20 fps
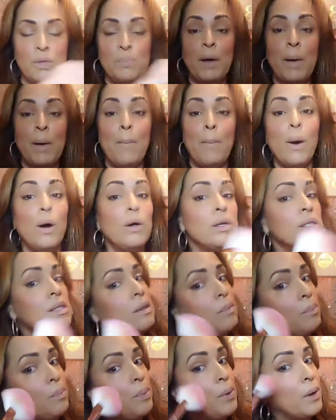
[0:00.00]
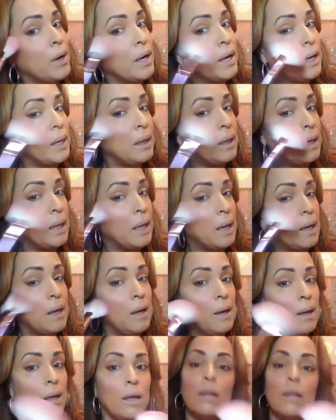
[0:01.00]
But most
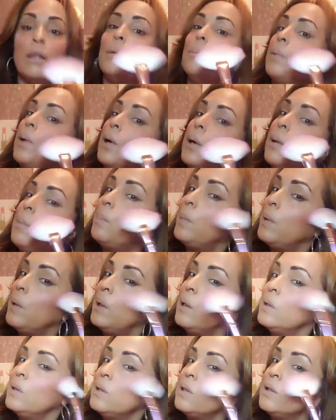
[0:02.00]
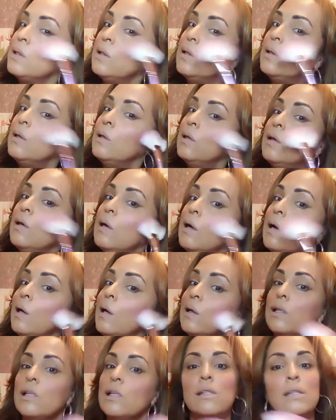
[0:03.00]
importantly, the purpose,
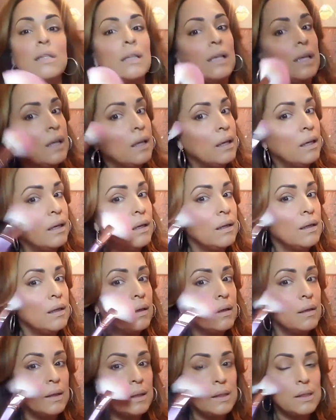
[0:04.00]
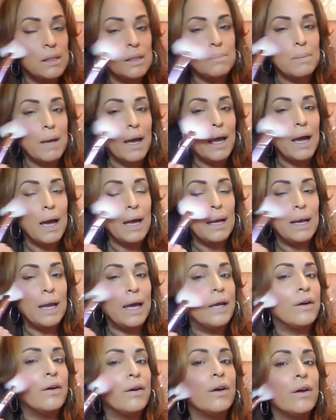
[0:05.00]
honestly, this is my
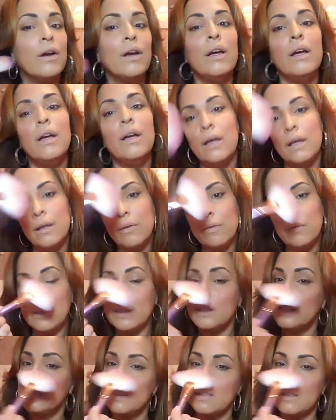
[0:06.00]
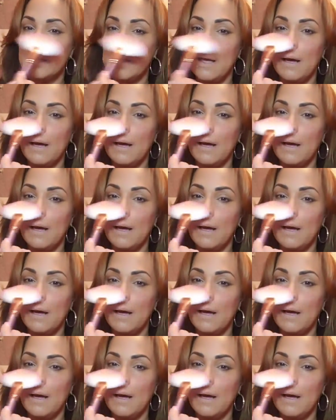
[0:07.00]
highlighter. This is